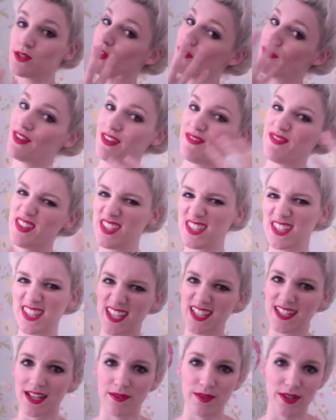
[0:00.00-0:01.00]
evens
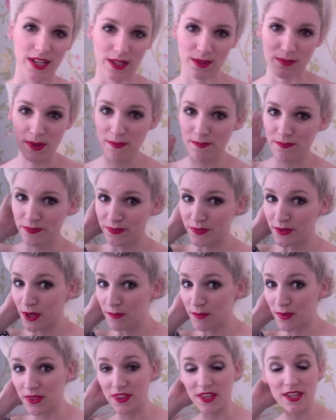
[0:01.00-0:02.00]
things out a little bit.
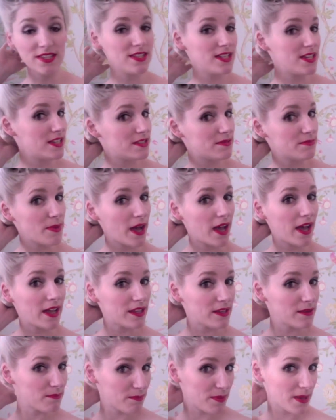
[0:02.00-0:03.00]
But this is
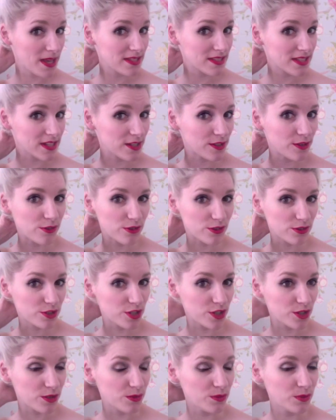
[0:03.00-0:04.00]
my basic
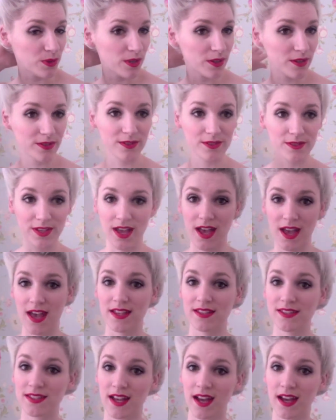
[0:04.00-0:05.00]
go-to
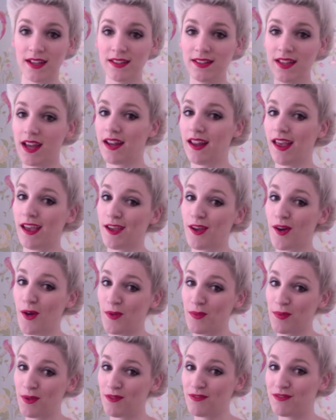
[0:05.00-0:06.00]
hairstyle, and I
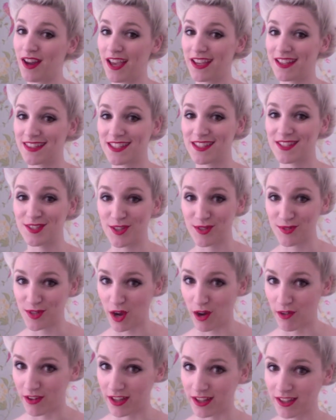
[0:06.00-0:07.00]
hope you've liked this
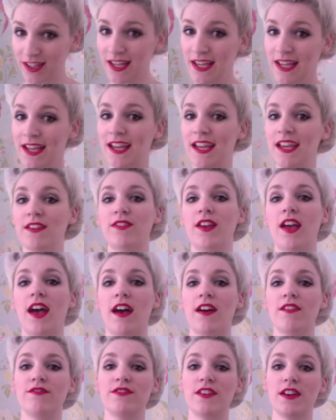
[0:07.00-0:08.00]
tutorial. If you
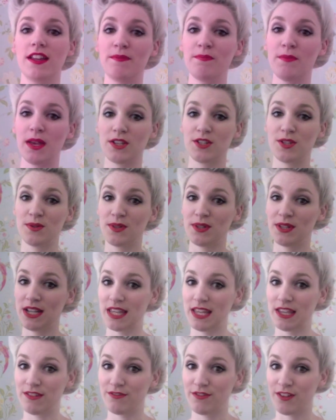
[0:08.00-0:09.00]
have, make sure you
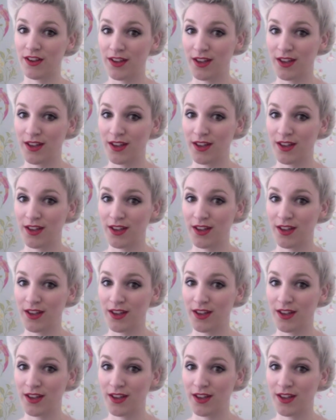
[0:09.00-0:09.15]
leave